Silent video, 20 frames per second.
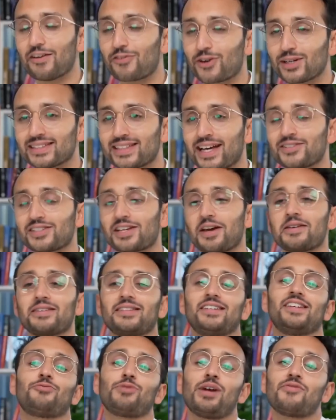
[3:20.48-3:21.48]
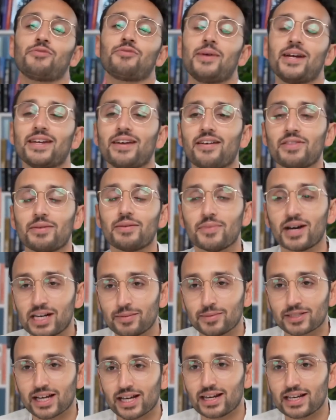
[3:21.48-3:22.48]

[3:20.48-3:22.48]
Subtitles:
first it can be a little tricky to get your head